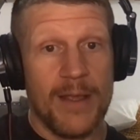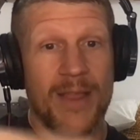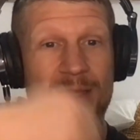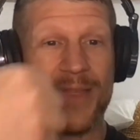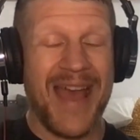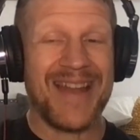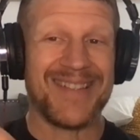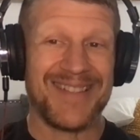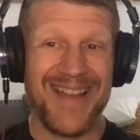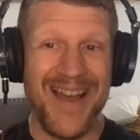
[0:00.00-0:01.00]
That
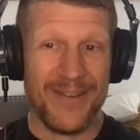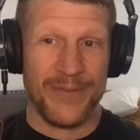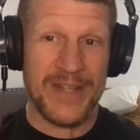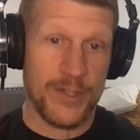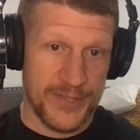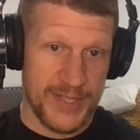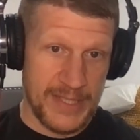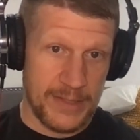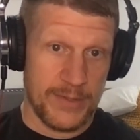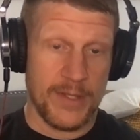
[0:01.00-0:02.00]
is not
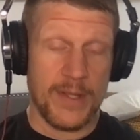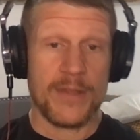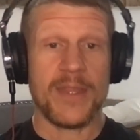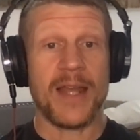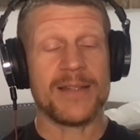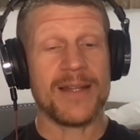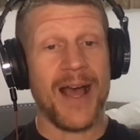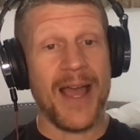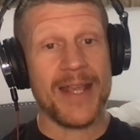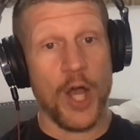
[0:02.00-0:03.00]
Finkelstein's. That is an
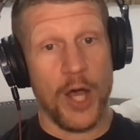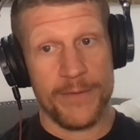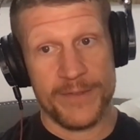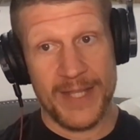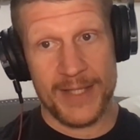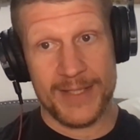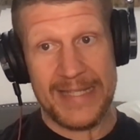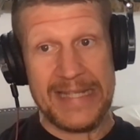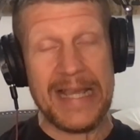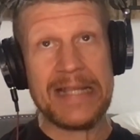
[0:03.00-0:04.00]
Eichoff test.
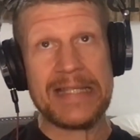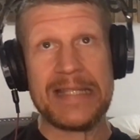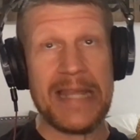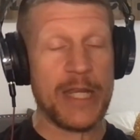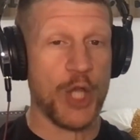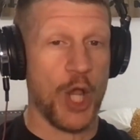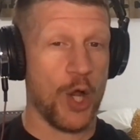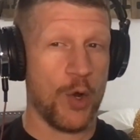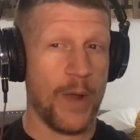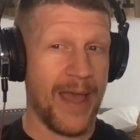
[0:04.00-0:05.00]

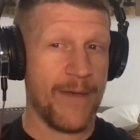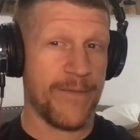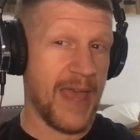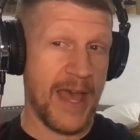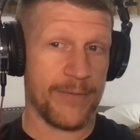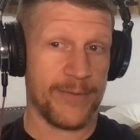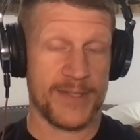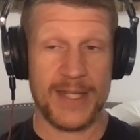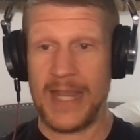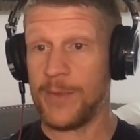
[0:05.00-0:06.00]
Eichoff is
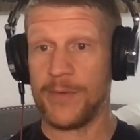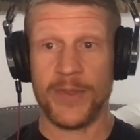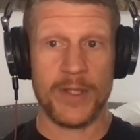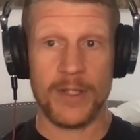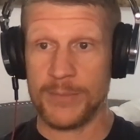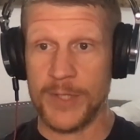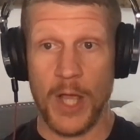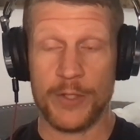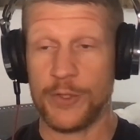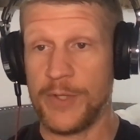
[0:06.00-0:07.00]
the name of the
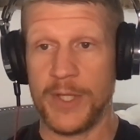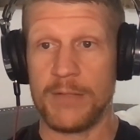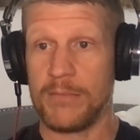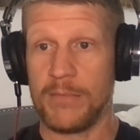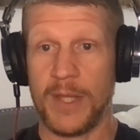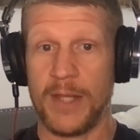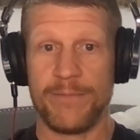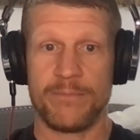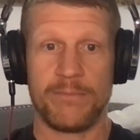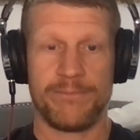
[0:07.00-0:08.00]
doctor that
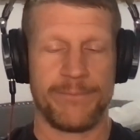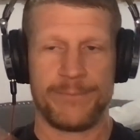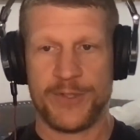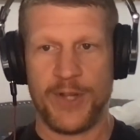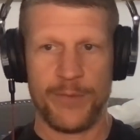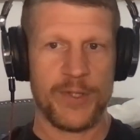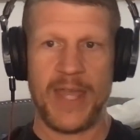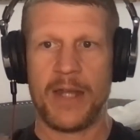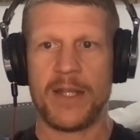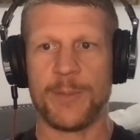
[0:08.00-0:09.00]
discovered
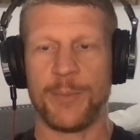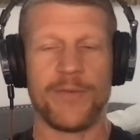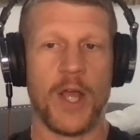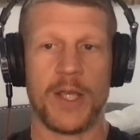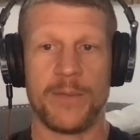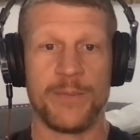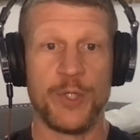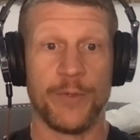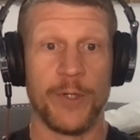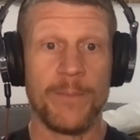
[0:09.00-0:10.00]
that as a provocative
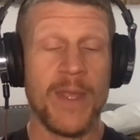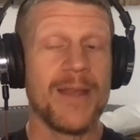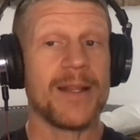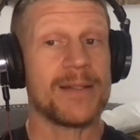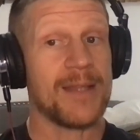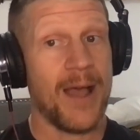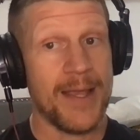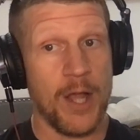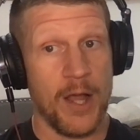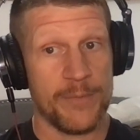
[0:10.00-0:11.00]
maneuver. That's the
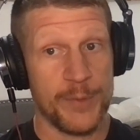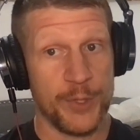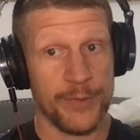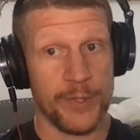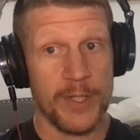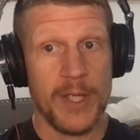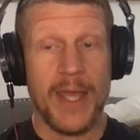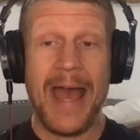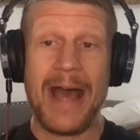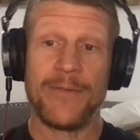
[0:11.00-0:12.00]
Eichoff maneuver.
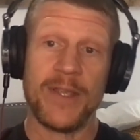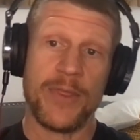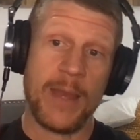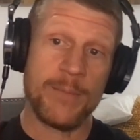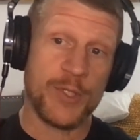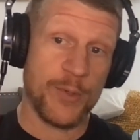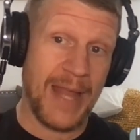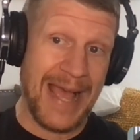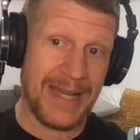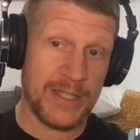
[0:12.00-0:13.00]
Having them do it
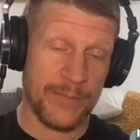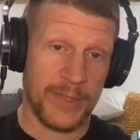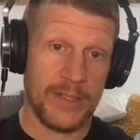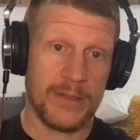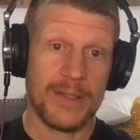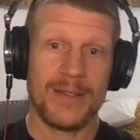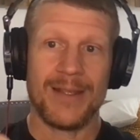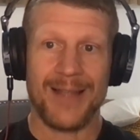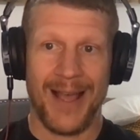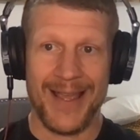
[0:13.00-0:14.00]
actively
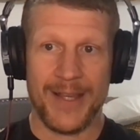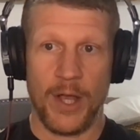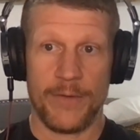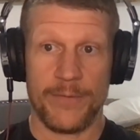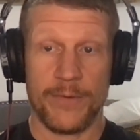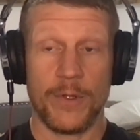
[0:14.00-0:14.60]
is Eichoff.